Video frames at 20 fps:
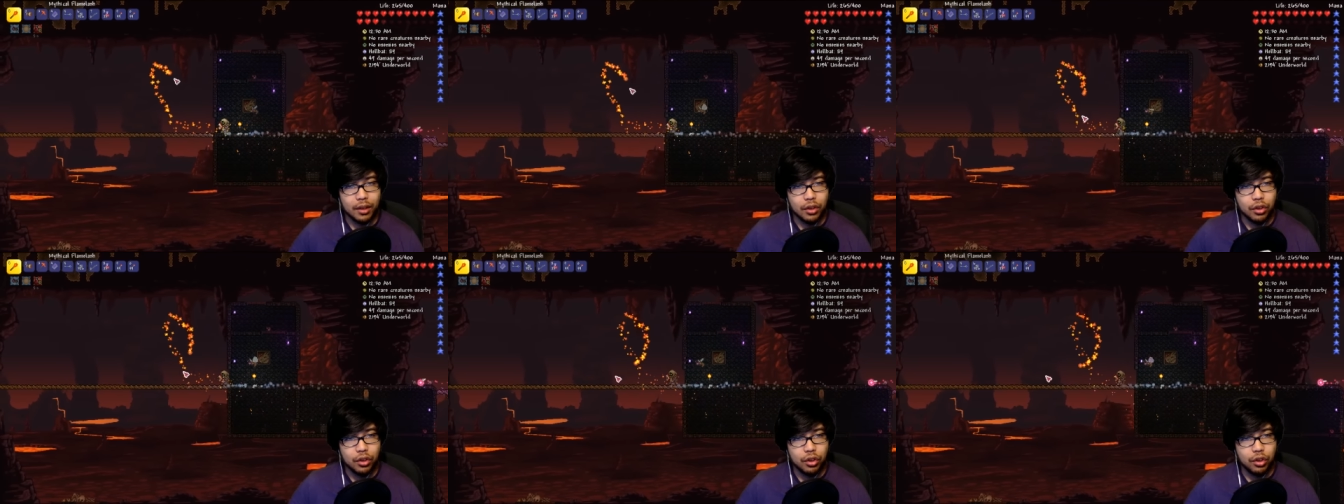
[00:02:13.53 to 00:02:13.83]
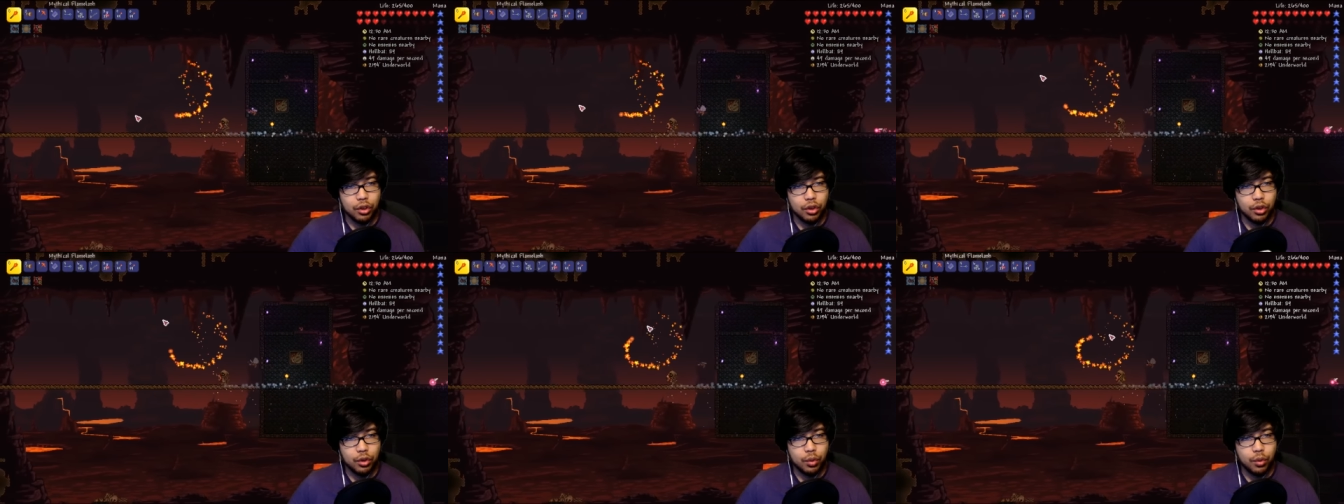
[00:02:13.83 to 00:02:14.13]

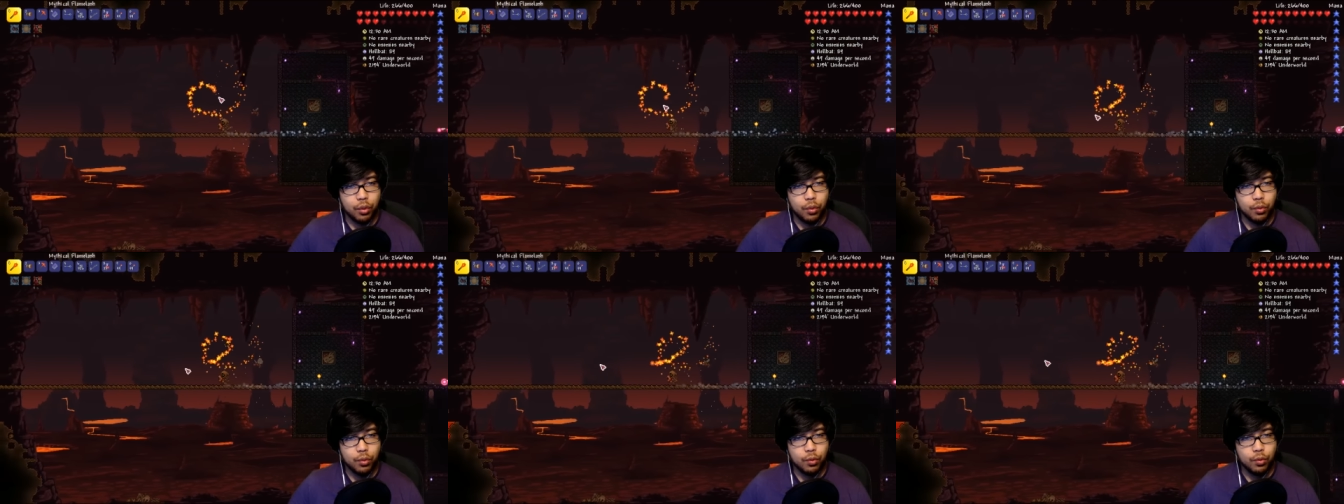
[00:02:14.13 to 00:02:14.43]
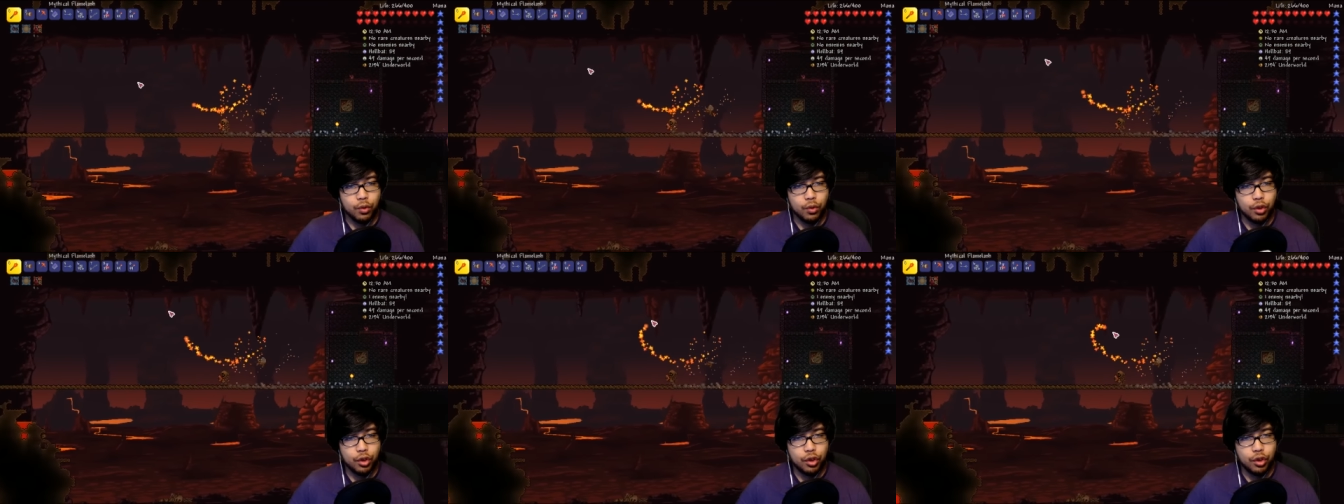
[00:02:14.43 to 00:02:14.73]

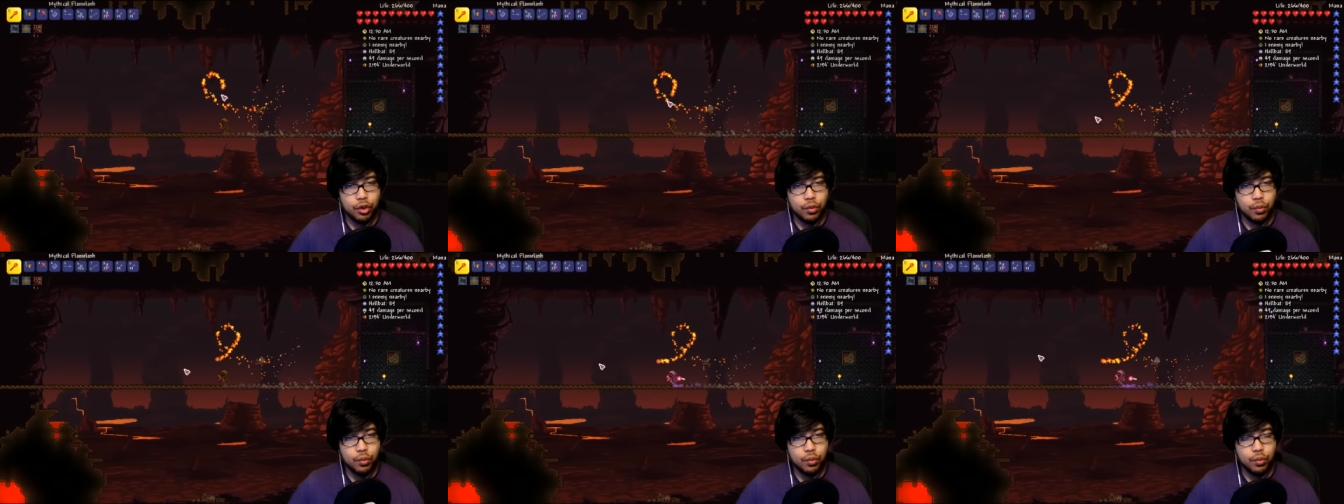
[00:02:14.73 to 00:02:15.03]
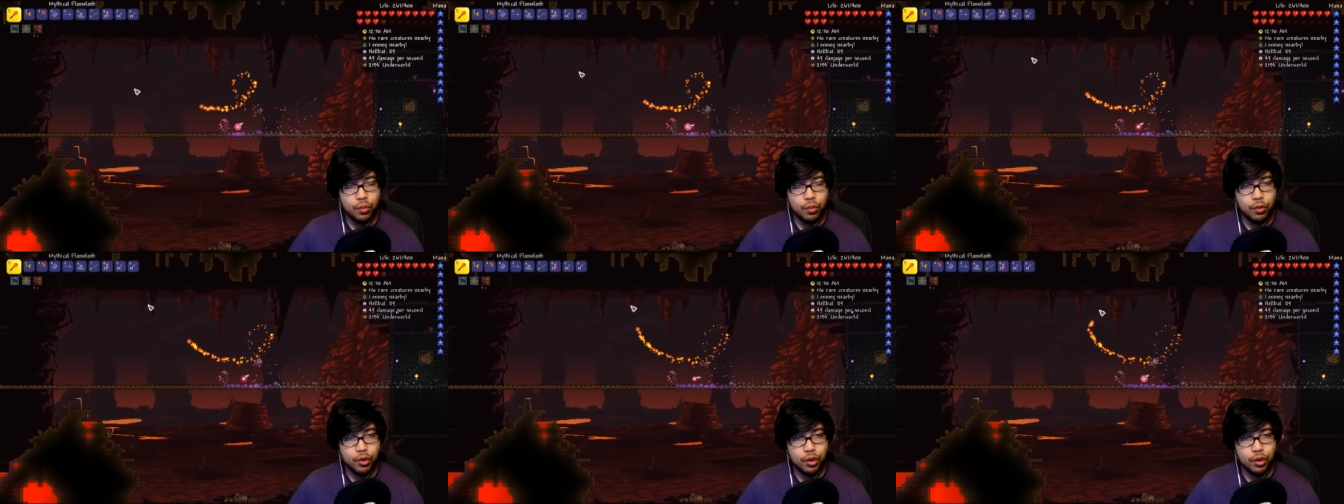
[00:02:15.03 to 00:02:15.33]
Zoom,
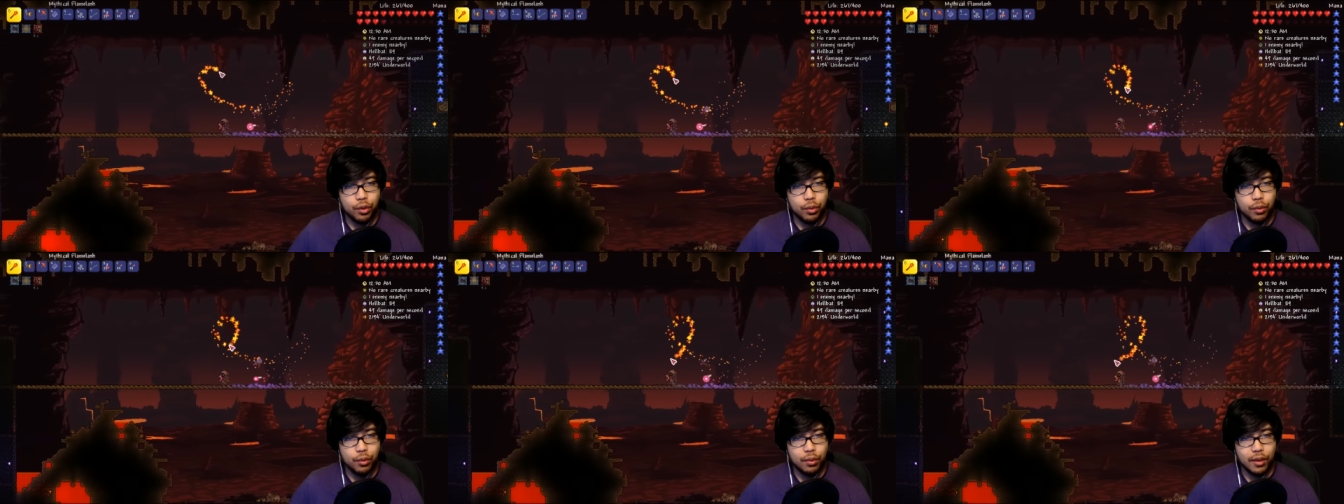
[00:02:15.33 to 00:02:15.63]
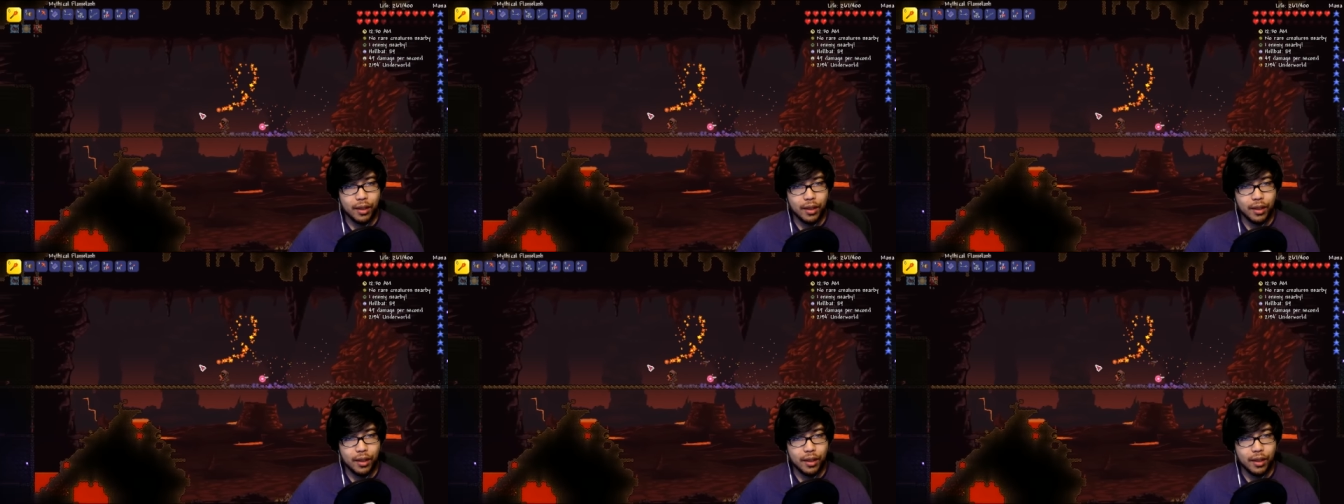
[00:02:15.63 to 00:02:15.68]
zoom, zoom.